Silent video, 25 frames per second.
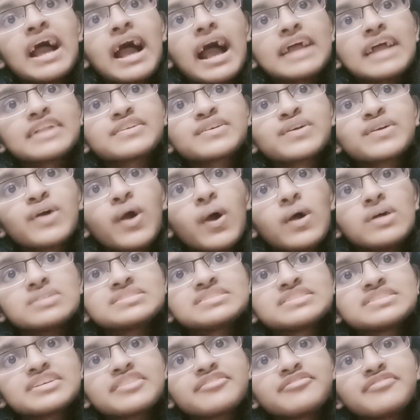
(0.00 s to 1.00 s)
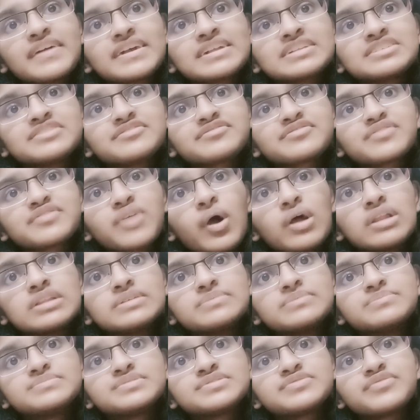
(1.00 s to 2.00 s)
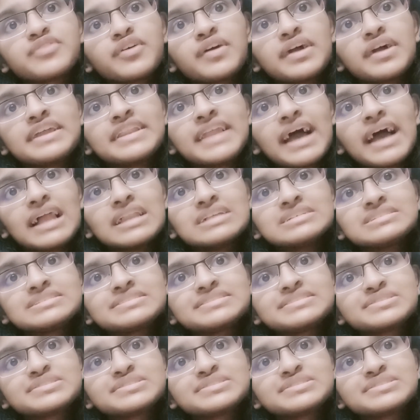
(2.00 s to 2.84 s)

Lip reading: and cost effective columns for analysis